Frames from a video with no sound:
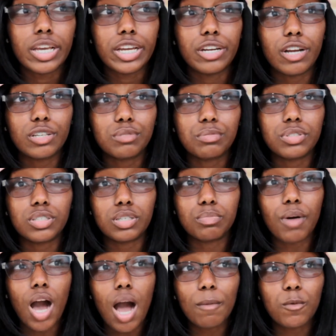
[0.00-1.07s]
You're not supposed to eat
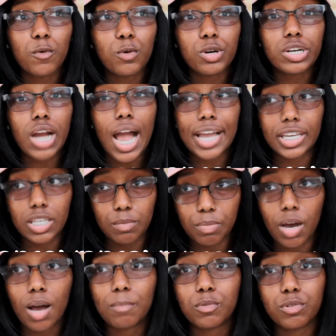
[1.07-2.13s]
popcorn. I eat
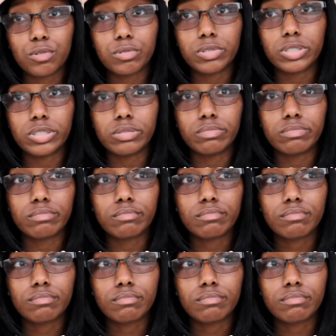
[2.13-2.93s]
popcorn.